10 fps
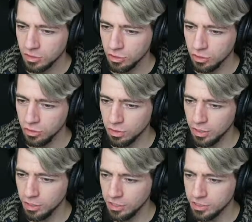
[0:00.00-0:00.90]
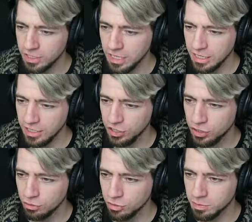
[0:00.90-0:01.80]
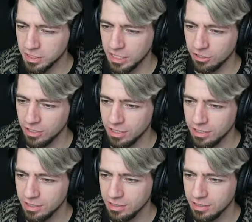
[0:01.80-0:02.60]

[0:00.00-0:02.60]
You are not getting this huge materia.